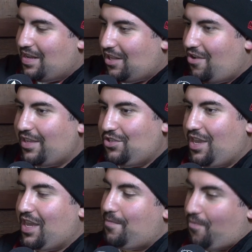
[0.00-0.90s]
And as long as
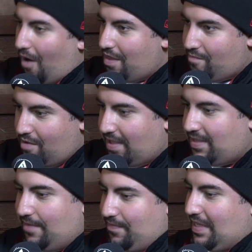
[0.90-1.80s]
you can keep riding the
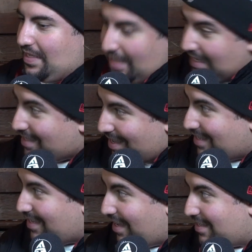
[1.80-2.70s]
momentum, the six
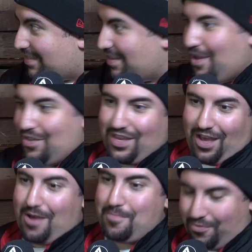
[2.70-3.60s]
six six, you
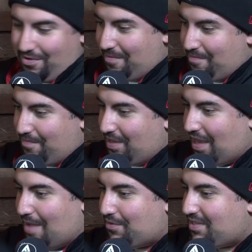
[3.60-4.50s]
can't put a,
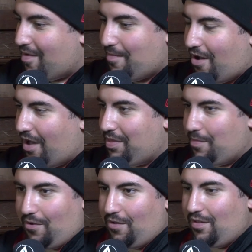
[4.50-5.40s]
you can't put someone behind
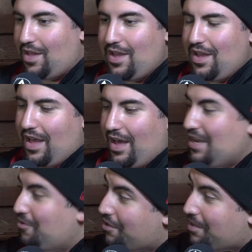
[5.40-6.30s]
the ball
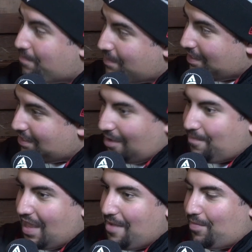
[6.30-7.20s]
uh, in order to, to
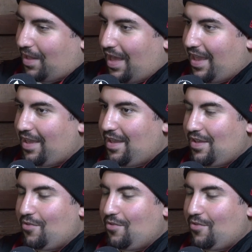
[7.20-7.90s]
stop that play.